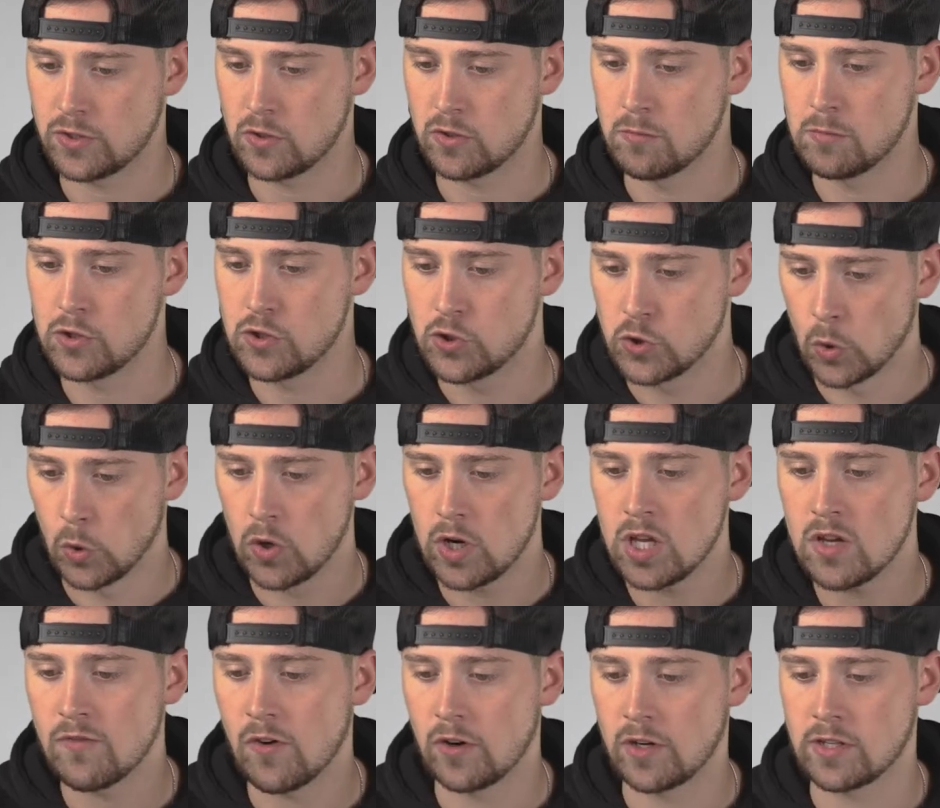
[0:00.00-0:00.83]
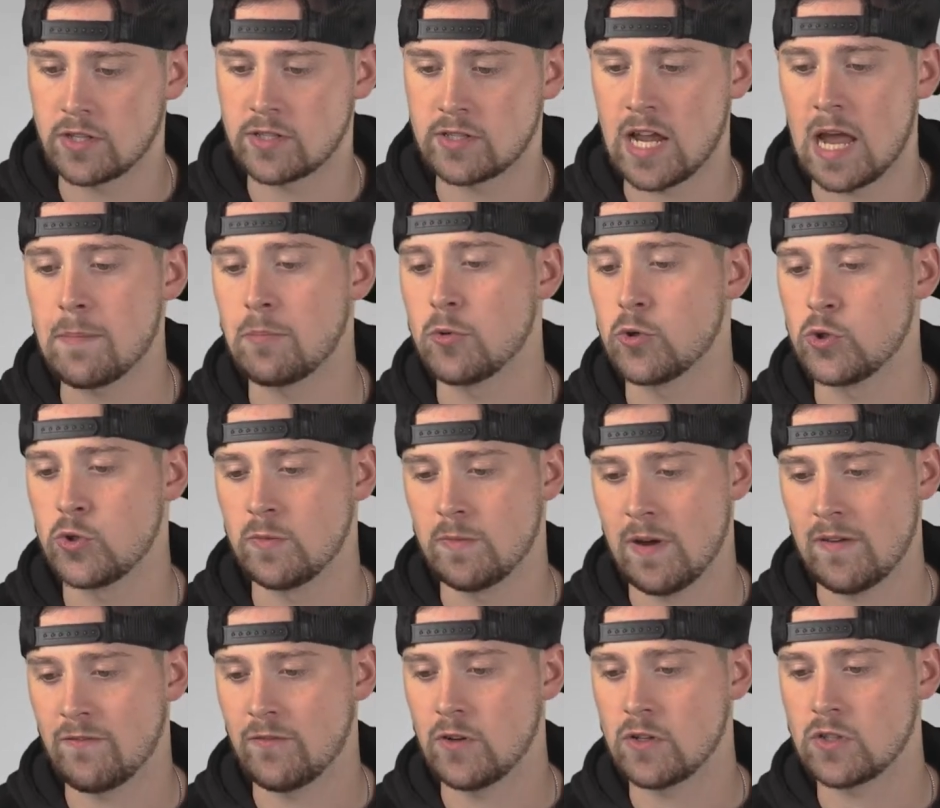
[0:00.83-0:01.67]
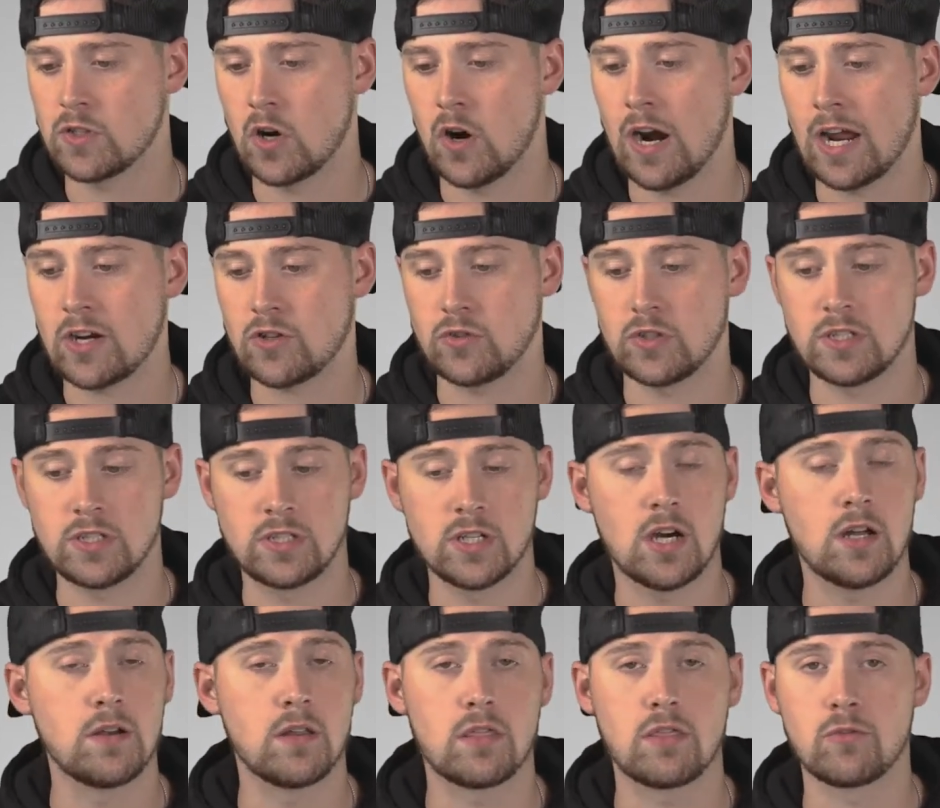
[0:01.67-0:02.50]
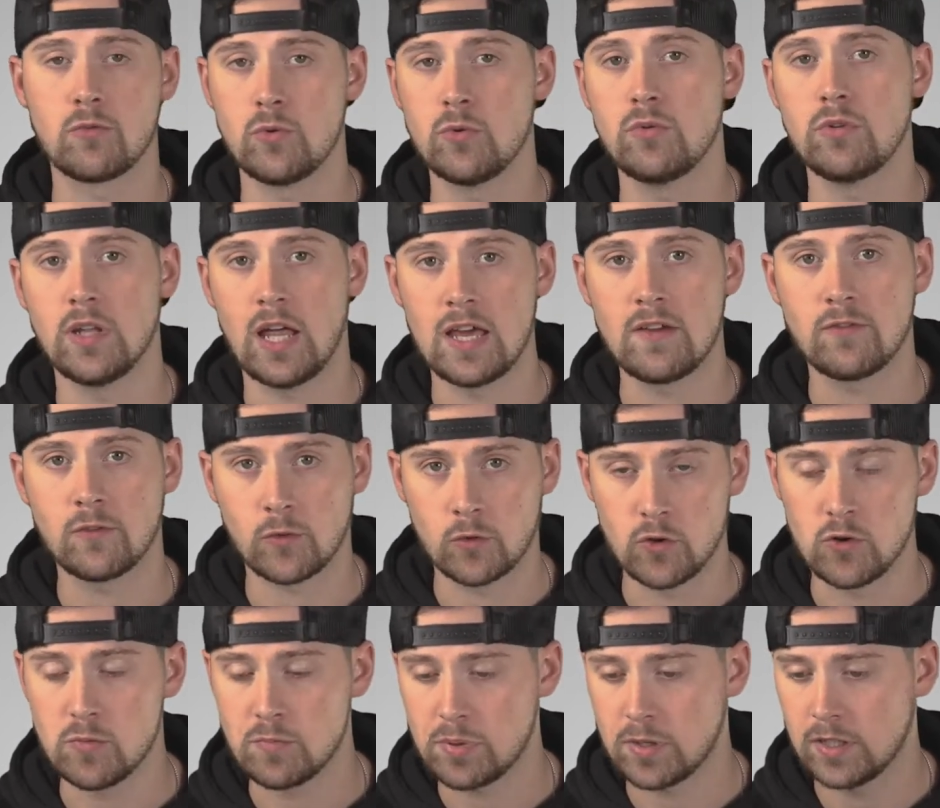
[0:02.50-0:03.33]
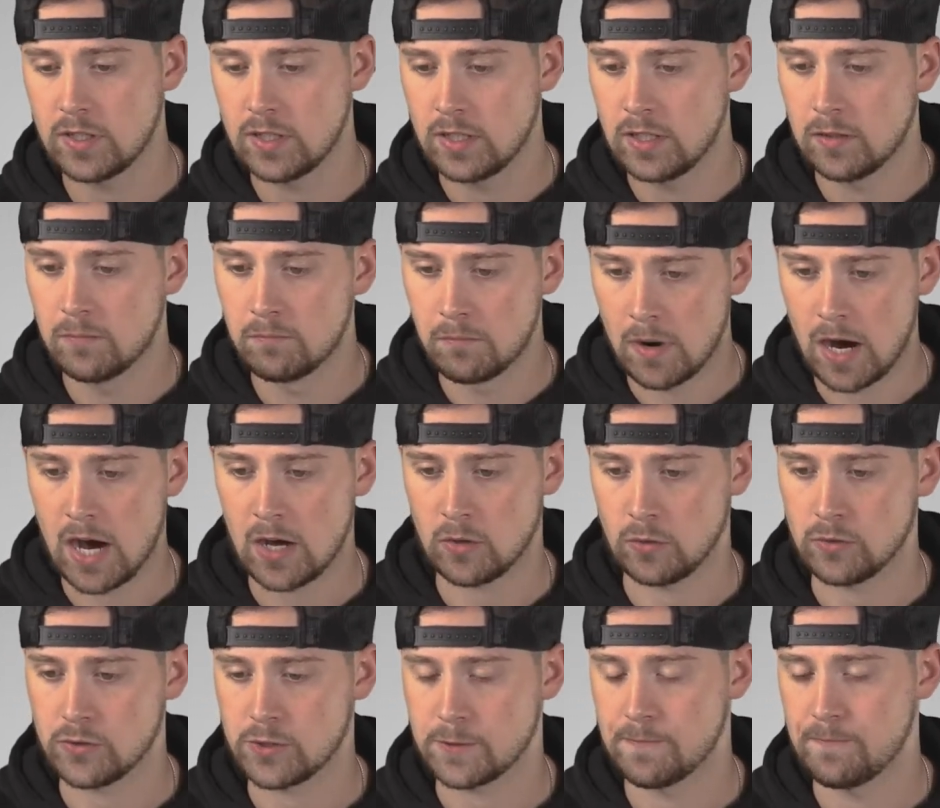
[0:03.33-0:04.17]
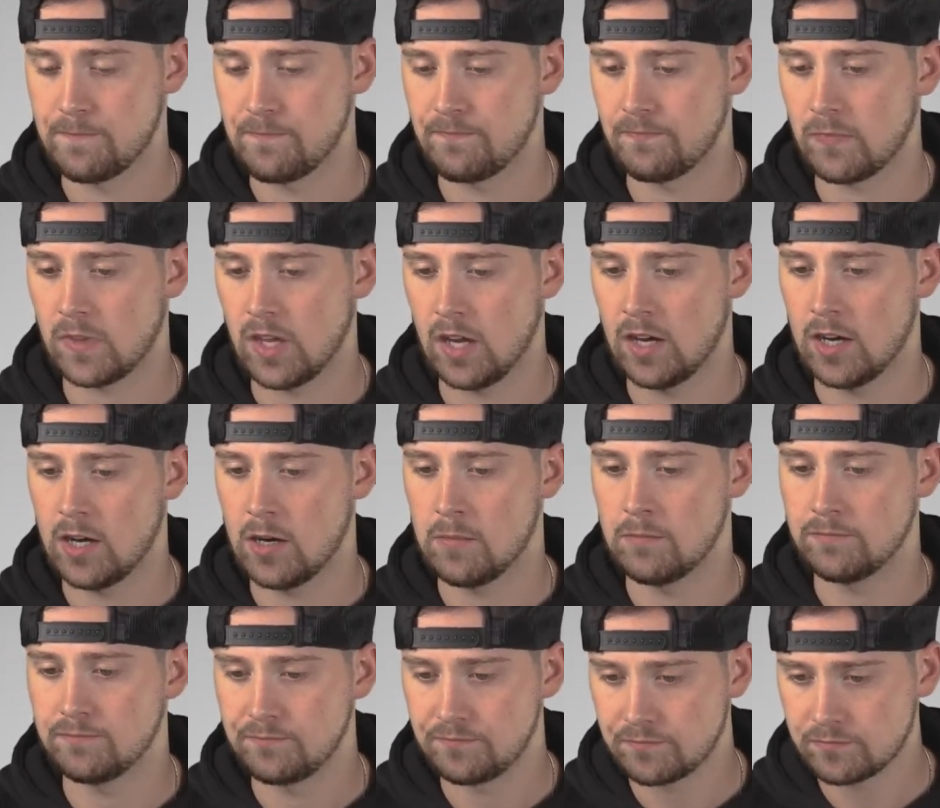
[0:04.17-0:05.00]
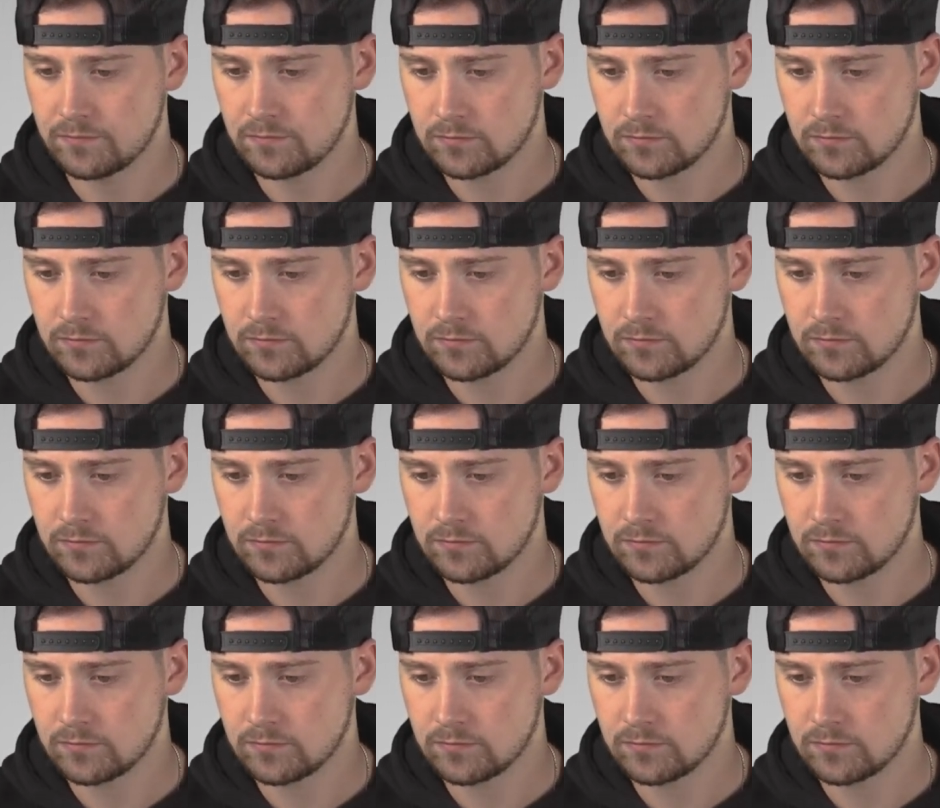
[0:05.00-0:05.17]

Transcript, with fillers: So, the majority of our discipleship efforts are actually done through life group models. Um,